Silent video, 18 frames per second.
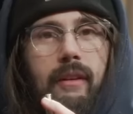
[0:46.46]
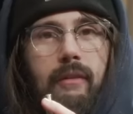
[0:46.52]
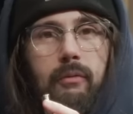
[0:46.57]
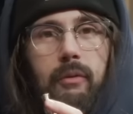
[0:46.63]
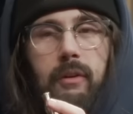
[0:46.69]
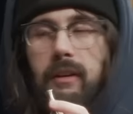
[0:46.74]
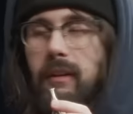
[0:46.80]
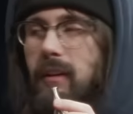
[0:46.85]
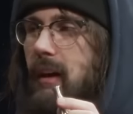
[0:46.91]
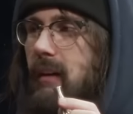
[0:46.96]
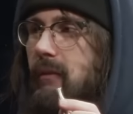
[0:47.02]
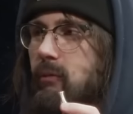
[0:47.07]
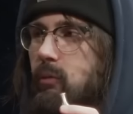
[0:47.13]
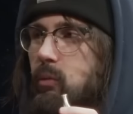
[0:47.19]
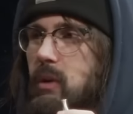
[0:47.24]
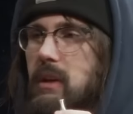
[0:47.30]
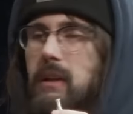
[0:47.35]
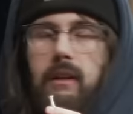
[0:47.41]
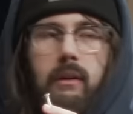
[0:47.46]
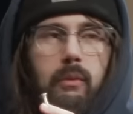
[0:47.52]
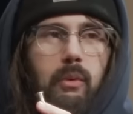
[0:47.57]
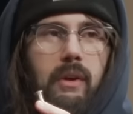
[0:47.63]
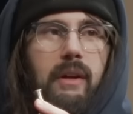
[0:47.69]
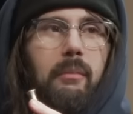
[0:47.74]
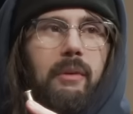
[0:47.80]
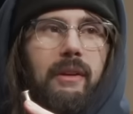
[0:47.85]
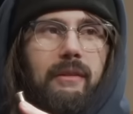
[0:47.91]
if we didn't have weak
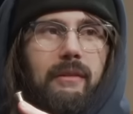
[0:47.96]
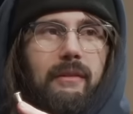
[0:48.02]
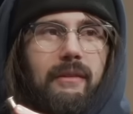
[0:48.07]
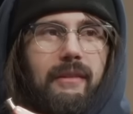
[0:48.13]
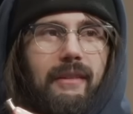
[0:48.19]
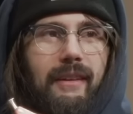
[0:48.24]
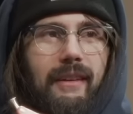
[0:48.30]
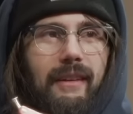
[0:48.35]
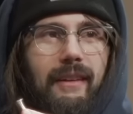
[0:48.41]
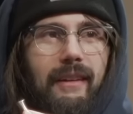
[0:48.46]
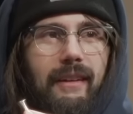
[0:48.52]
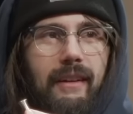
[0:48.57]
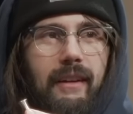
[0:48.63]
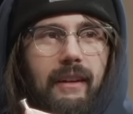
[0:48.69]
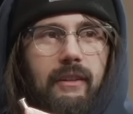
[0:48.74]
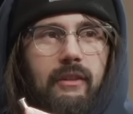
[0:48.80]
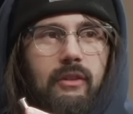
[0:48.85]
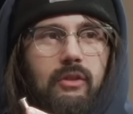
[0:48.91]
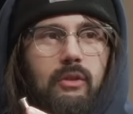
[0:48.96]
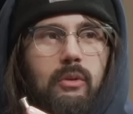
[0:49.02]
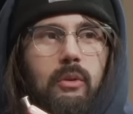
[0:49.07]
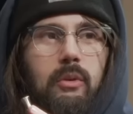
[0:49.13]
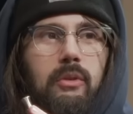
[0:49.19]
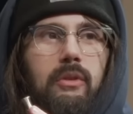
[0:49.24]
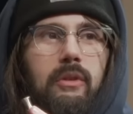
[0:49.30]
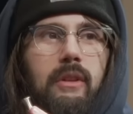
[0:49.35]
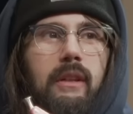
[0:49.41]
women. I love it. In the
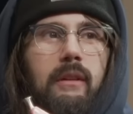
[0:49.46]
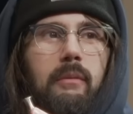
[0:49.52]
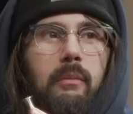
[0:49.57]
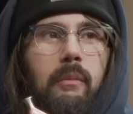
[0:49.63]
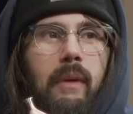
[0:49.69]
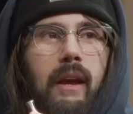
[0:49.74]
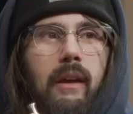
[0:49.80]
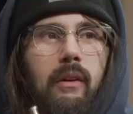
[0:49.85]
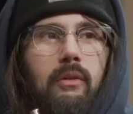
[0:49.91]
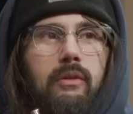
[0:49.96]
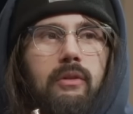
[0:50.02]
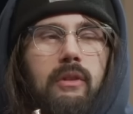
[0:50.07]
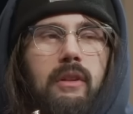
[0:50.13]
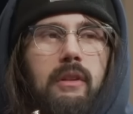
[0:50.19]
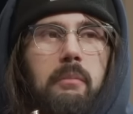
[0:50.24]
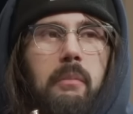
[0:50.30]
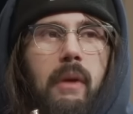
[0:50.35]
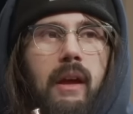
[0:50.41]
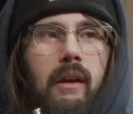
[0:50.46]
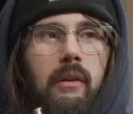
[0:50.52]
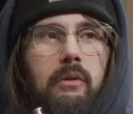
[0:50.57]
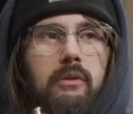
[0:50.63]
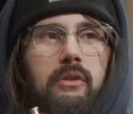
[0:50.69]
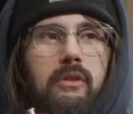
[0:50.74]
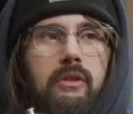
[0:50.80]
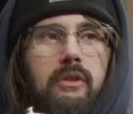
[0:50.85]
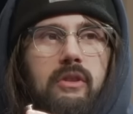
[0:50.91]
school, you need male you need
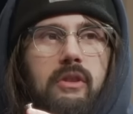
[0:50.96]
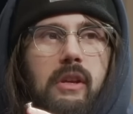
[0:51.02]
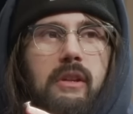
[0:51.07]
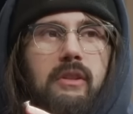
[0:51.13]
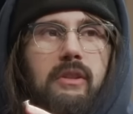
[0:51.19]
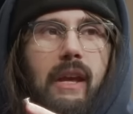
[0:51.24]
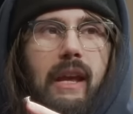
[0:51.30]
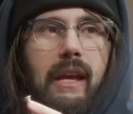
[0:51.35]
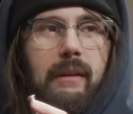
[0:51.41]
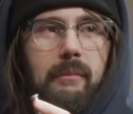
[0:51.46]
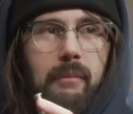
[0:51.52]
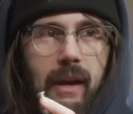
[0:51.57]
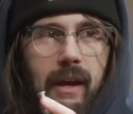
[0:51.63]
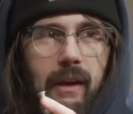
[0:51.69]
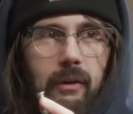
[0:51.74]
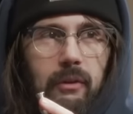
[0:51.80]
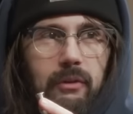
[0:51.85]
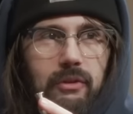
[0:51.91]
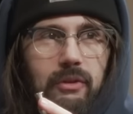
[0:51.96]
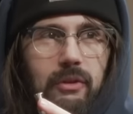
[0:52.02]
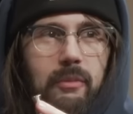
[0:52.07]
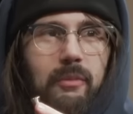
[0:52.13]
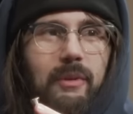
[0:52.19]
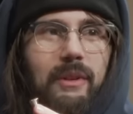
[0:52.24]
males, 6 8 males should